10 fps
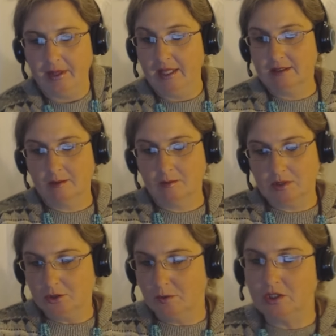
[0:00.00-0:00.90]
In
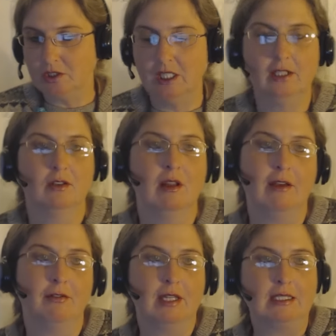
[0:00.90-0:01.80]
some situation in your life,